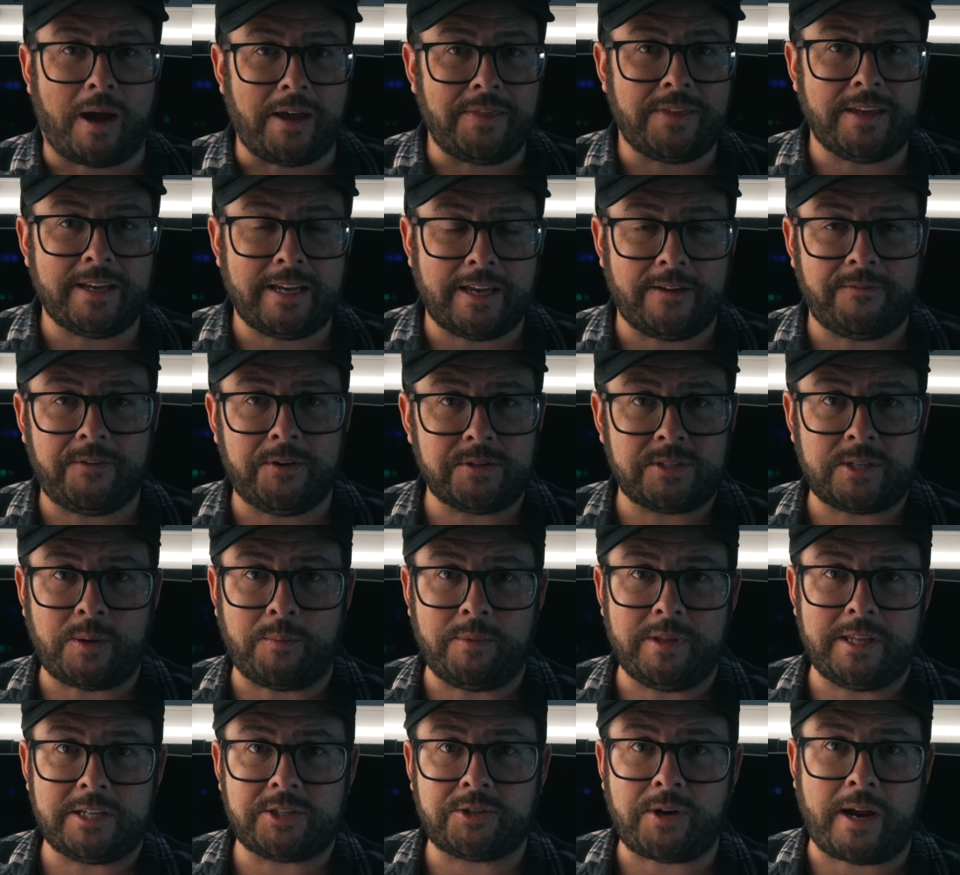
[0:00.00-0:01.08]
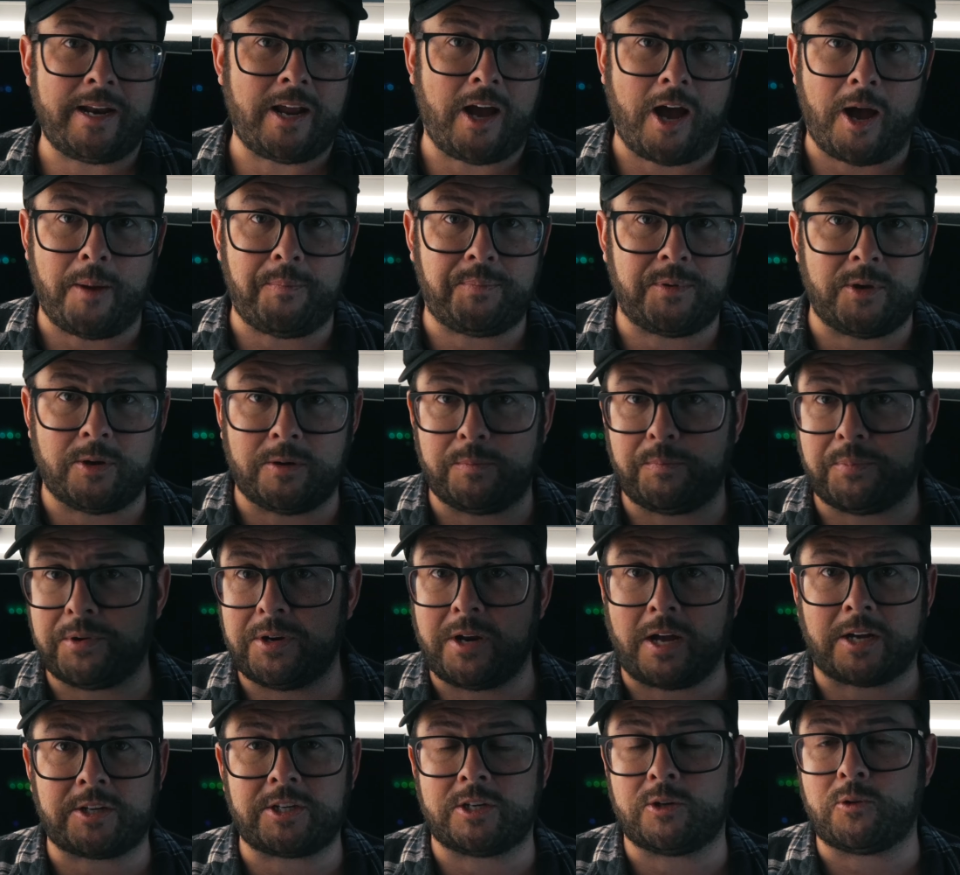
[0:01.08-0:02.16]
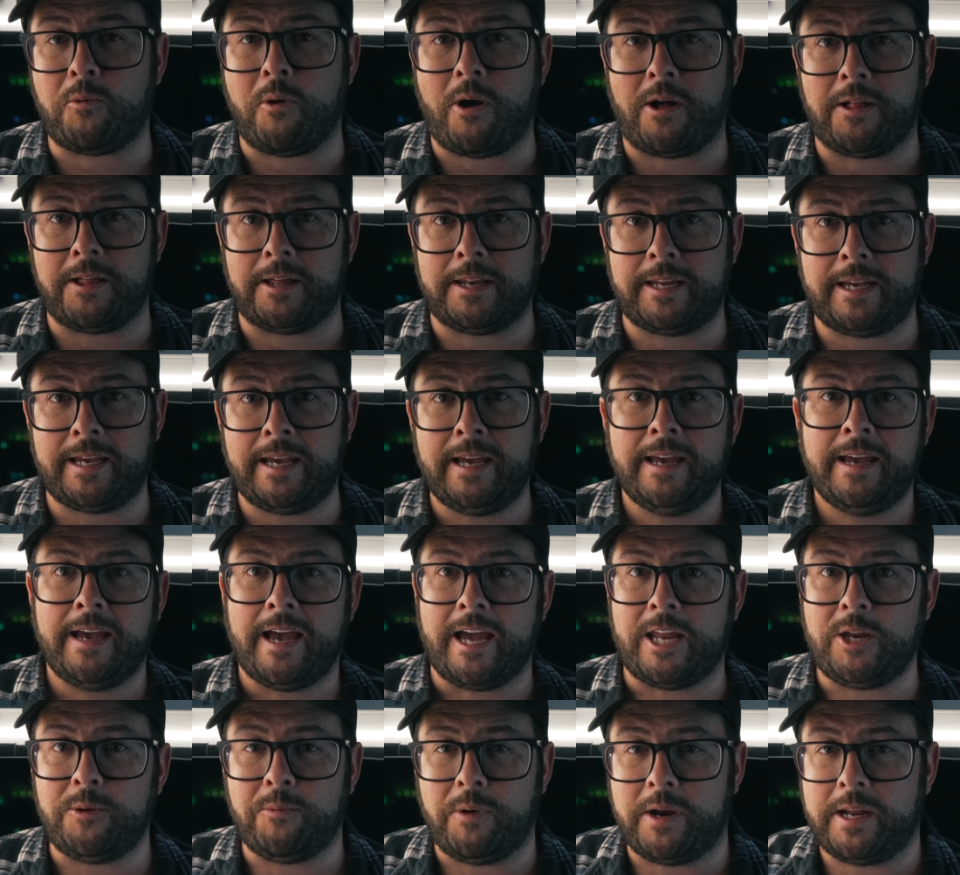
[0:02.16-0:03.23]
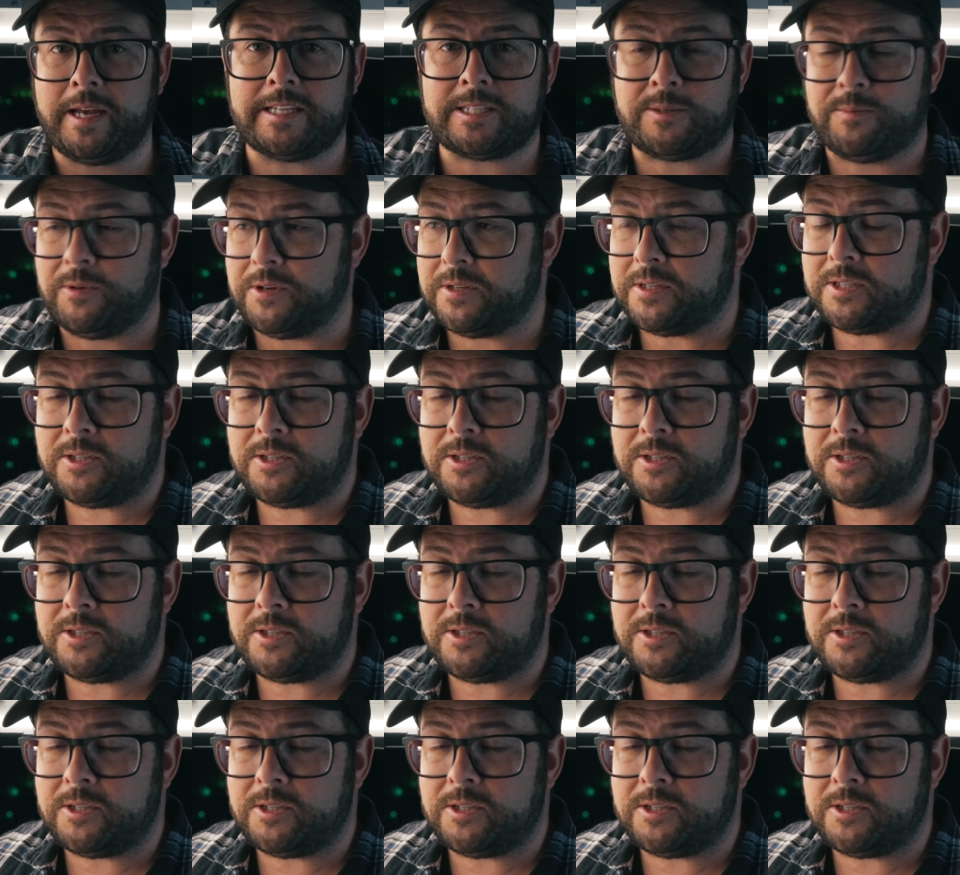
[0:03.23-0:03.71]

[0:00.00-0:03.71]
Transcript: I think if you're someone that's trying to up your production quality and you wanna get some good